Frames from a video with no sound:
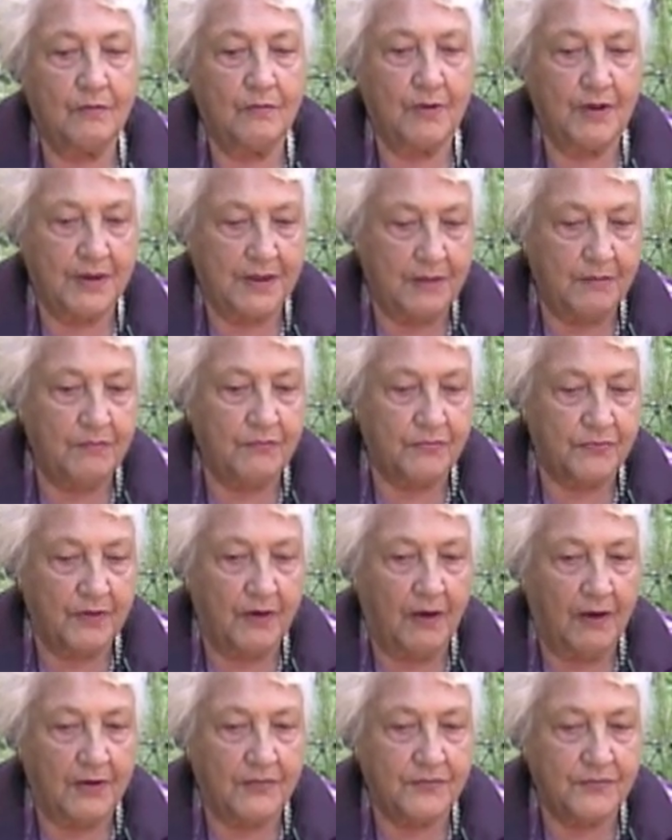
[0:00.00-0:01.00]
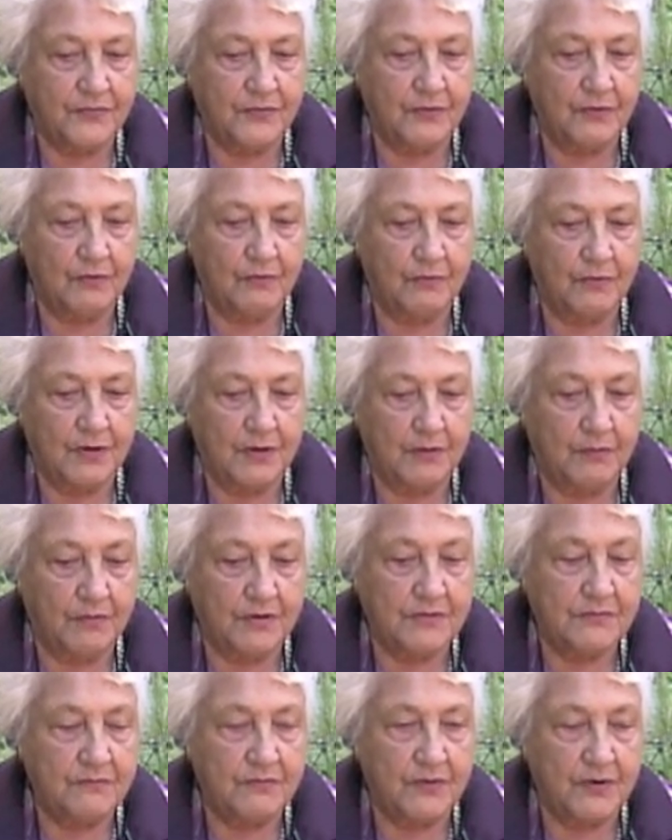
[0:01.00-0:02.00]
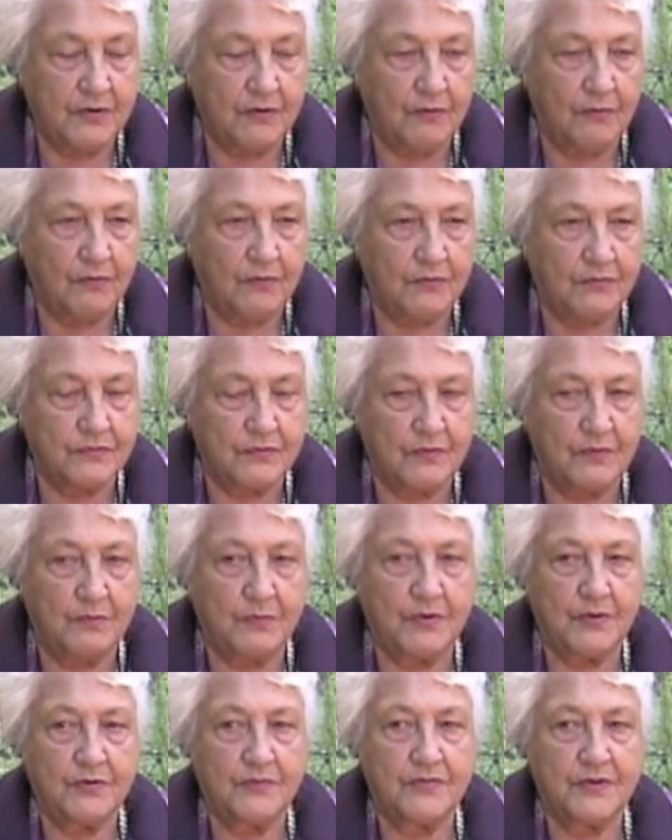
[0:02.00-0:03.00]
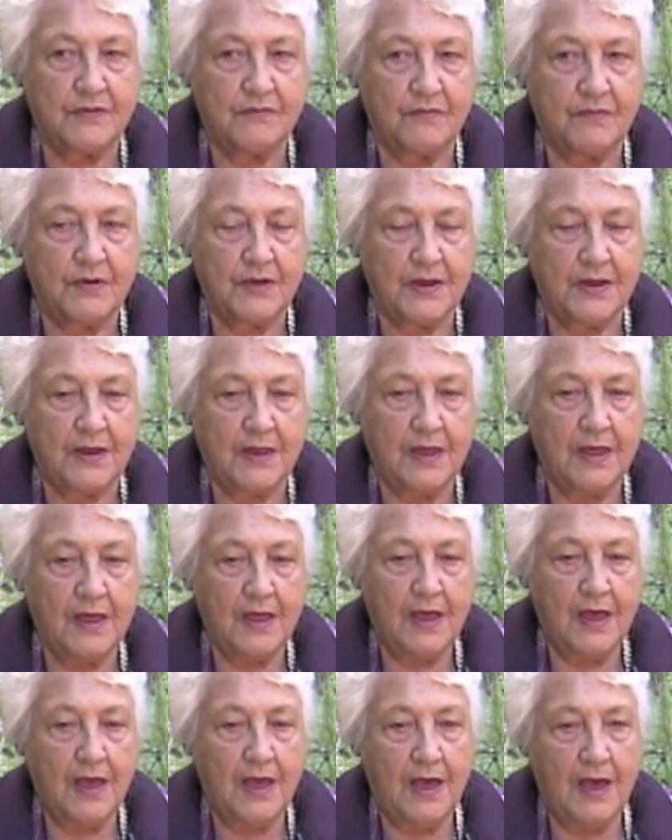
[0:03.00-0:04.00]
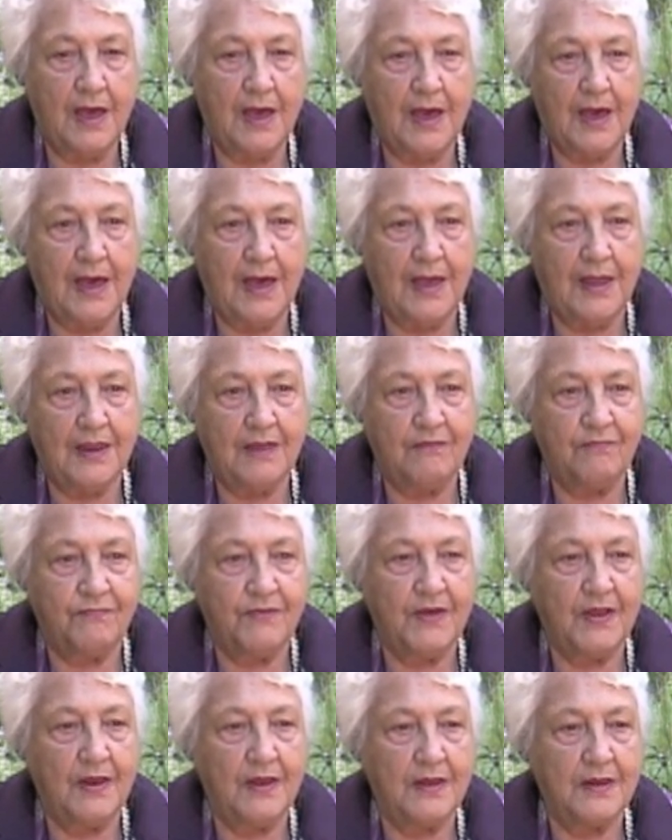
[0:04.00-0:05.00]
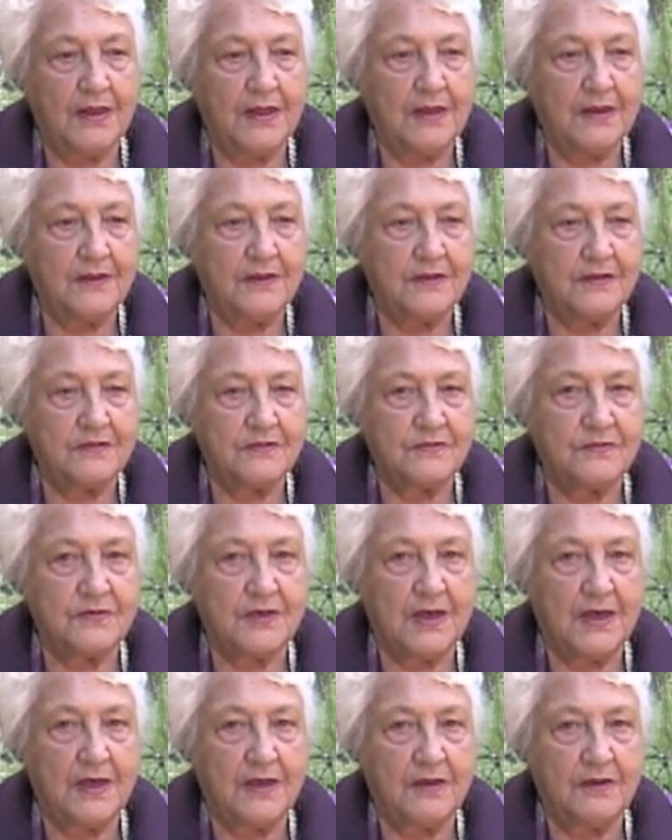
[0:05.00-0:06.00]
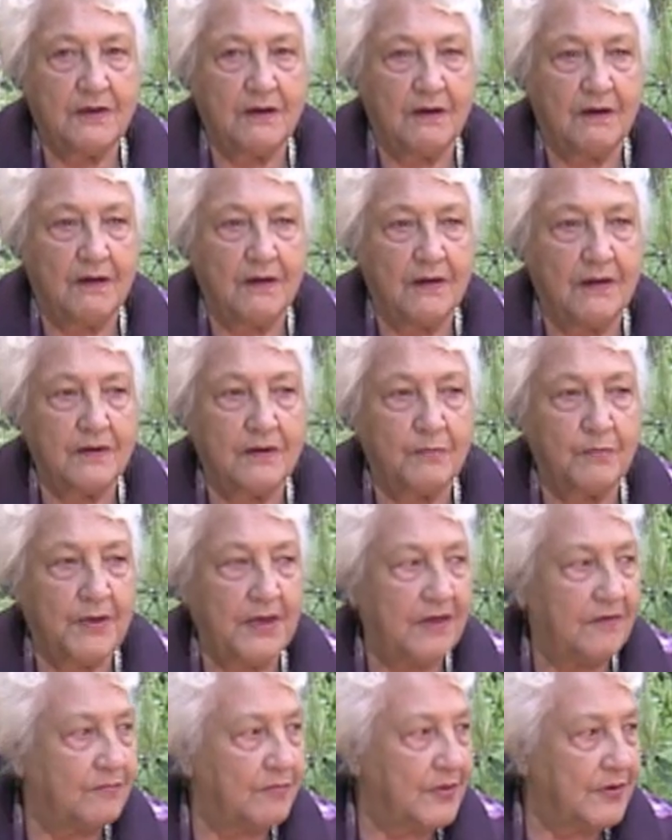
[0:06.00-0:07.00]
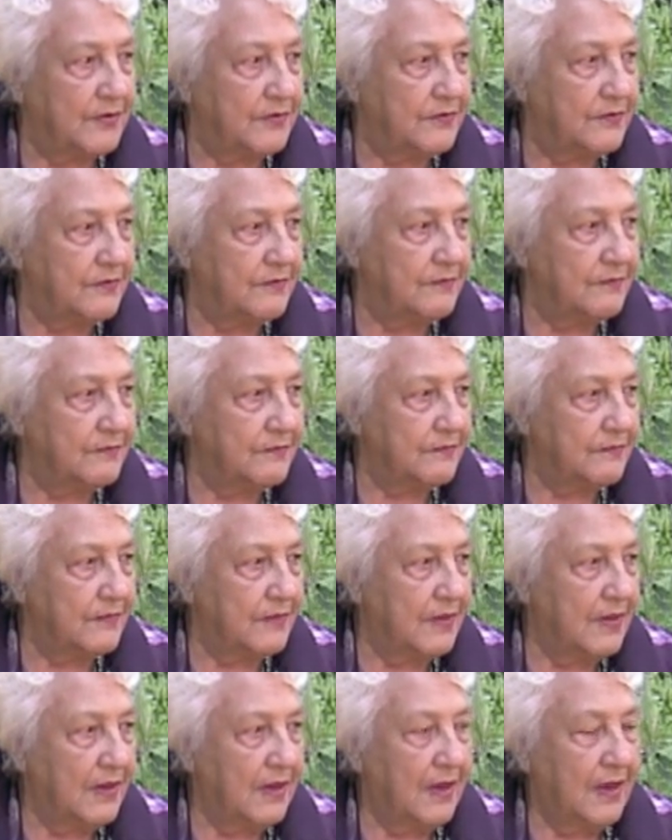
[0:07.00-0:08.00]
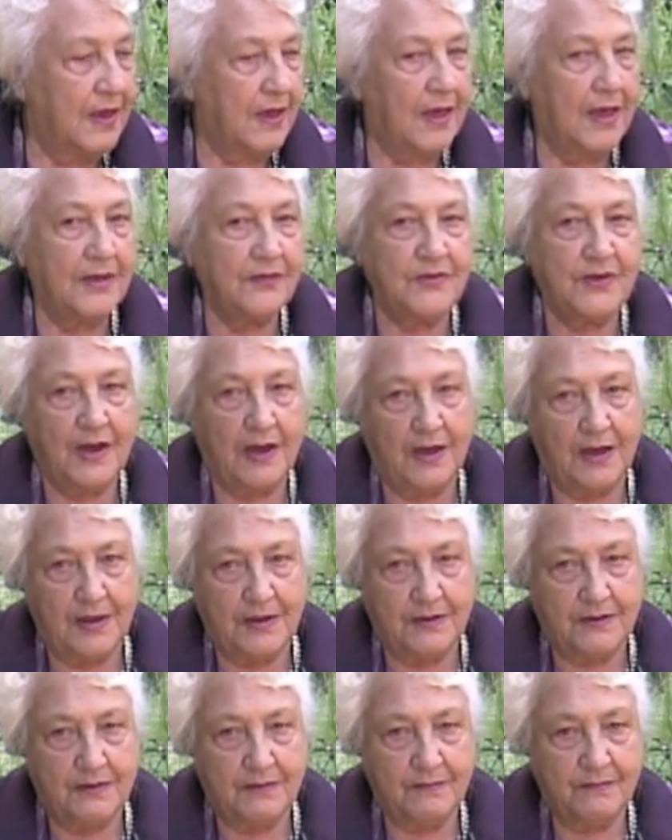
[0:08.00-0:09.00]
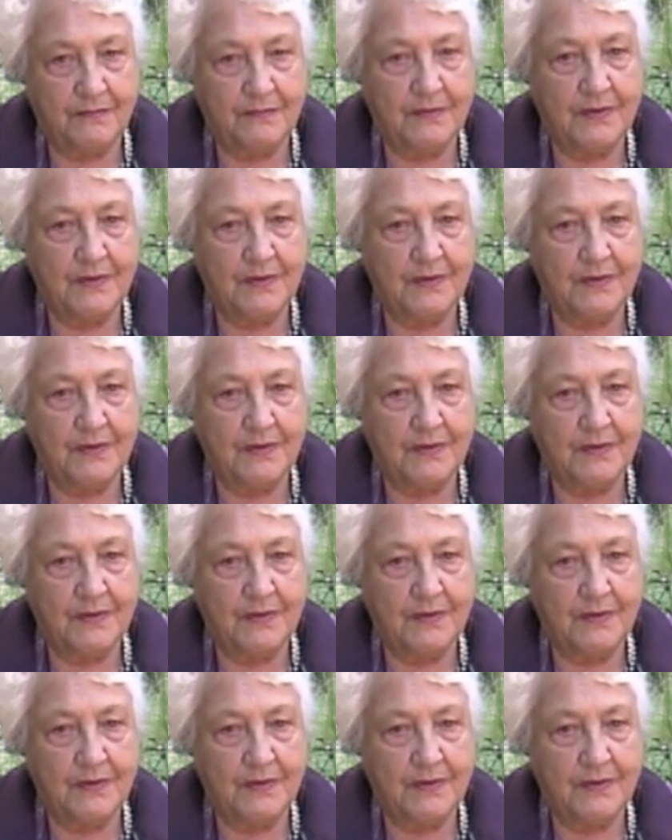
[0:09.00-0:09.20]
what he thought, and he wasn't very old. He was only about 7 or 8. And he fell and hit his head on the pavement and died.